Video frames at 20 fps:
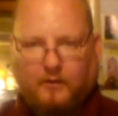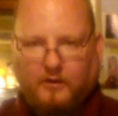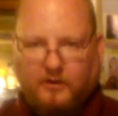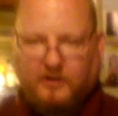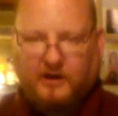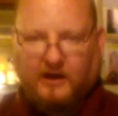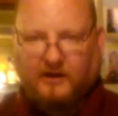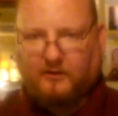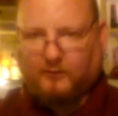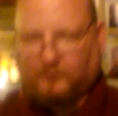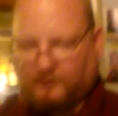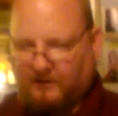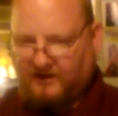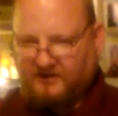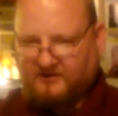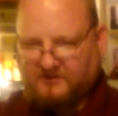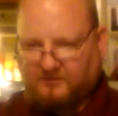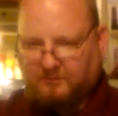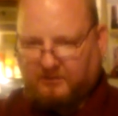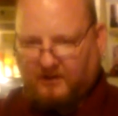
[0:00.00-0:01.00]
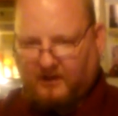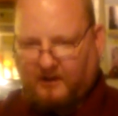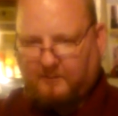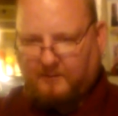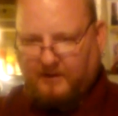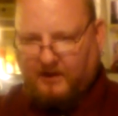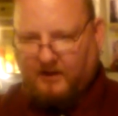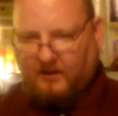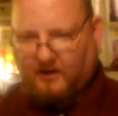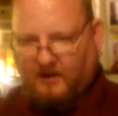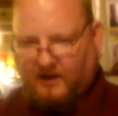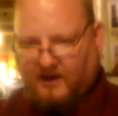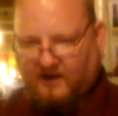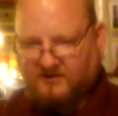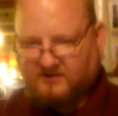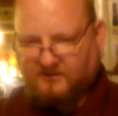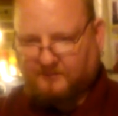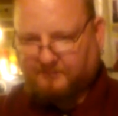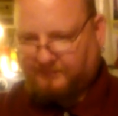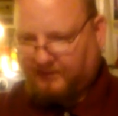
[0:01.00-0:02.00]
You got the razor blade, man? I got
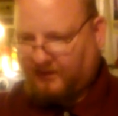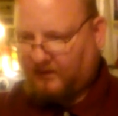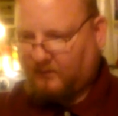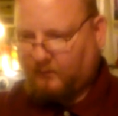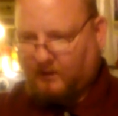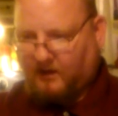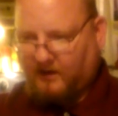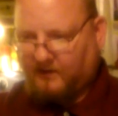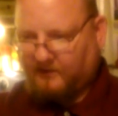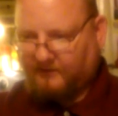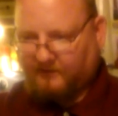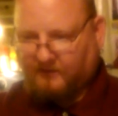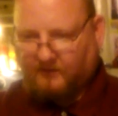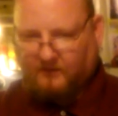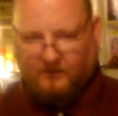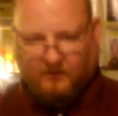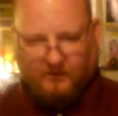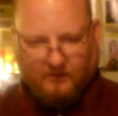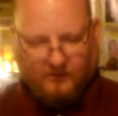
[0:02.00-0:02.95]
some Budweiser.